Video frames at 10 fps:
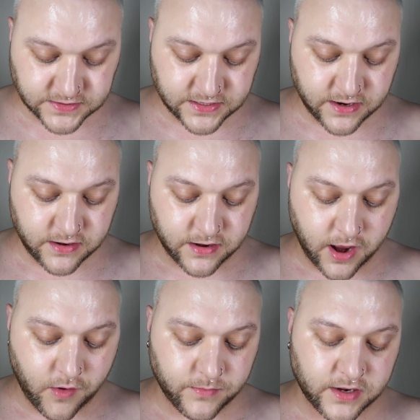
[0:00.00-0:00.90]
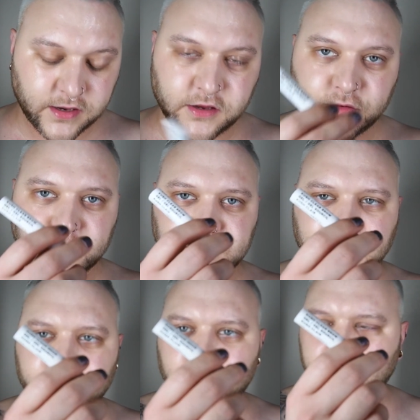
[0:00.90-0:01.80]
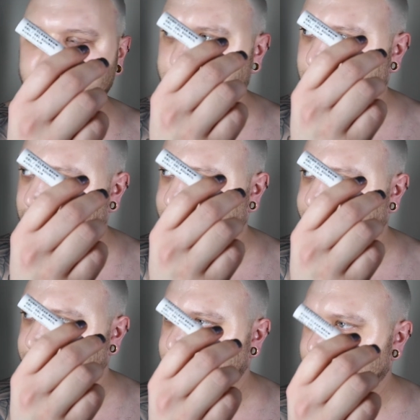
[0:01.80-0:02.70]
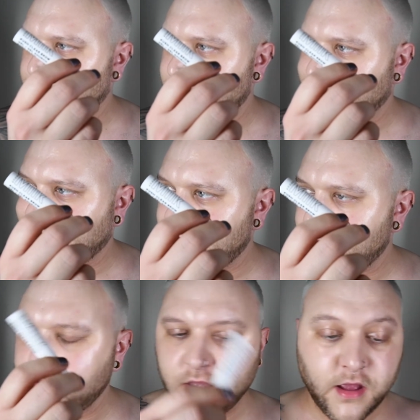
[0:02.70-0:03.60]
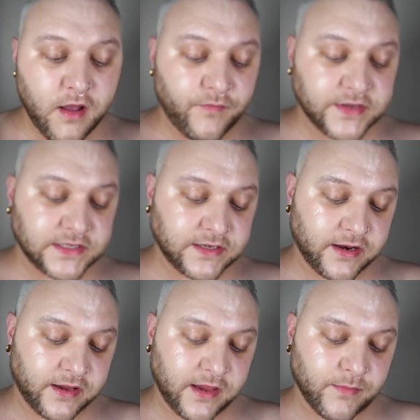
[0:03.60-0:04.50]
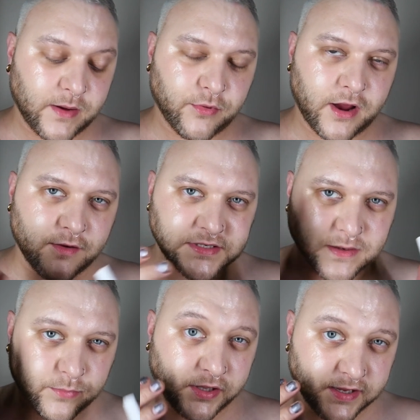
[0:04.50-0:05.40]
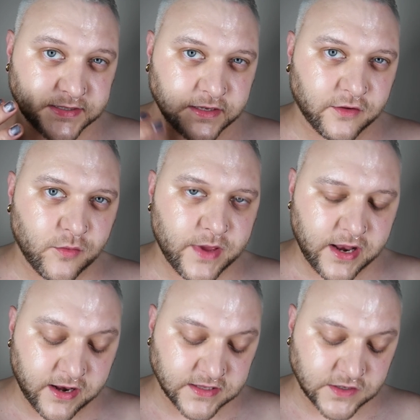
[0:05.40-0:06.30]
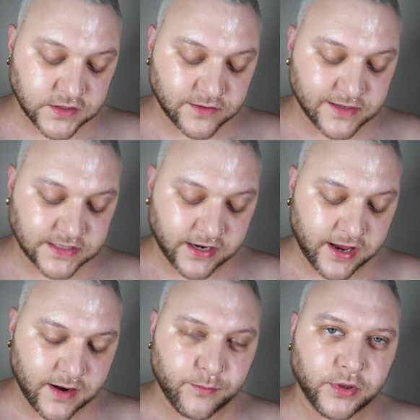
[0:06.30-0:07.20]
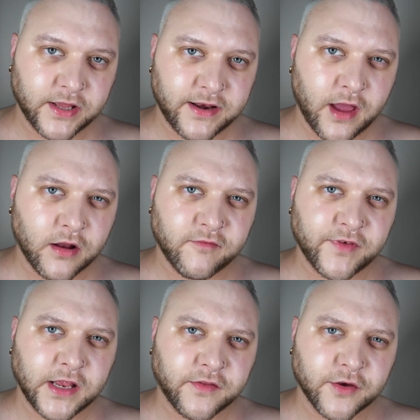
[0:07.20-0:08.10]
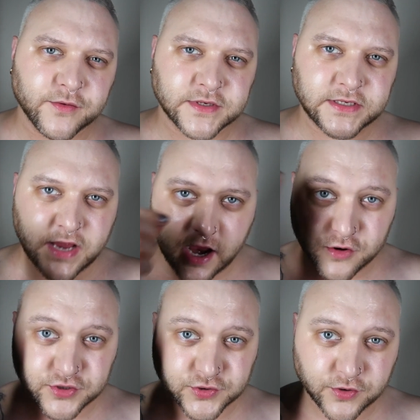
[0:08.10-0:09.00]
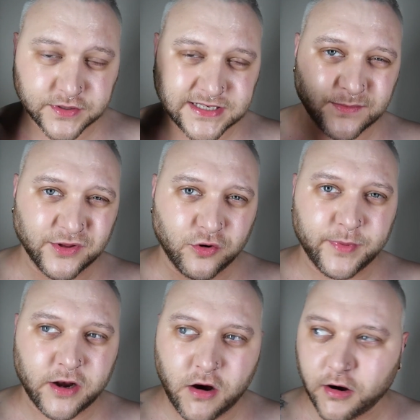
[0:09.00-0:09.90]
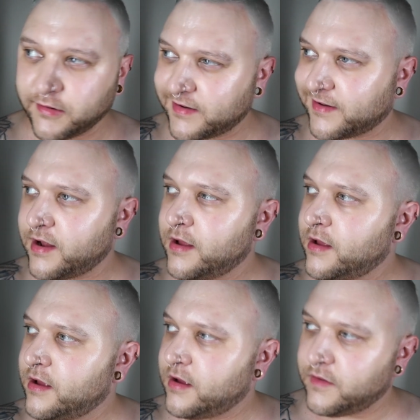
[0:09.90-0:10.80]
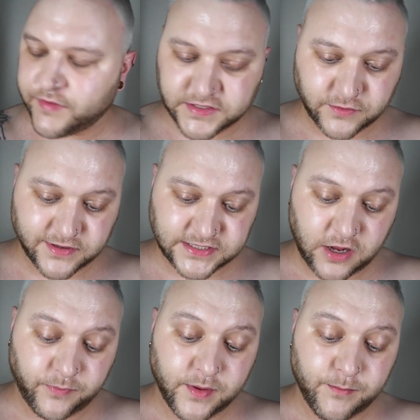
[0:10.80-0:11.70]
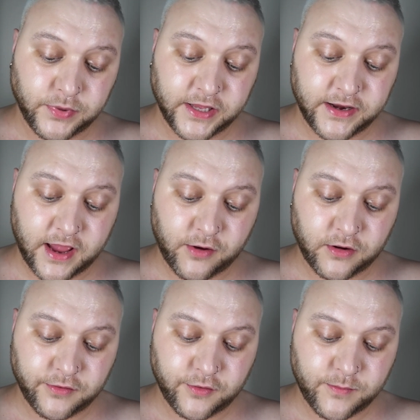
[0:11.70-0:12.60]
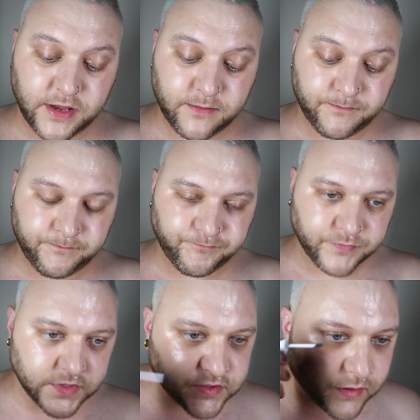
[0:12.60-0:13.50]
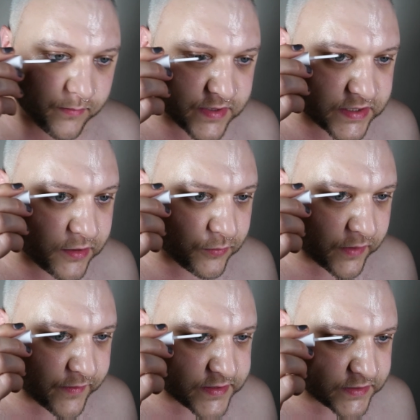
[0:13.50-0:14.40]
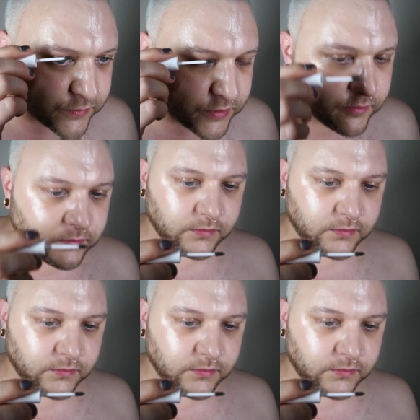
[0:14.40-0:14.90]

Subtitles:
in. Now I'm going to use the Milk Clear Brow Gel. This is going to keep my brows in place a little bit, and it's also just going to kind of blend out if any of those hair strokes seem a little bit harsh. This will just help them blend out a little bit. So I'm just going to run this through.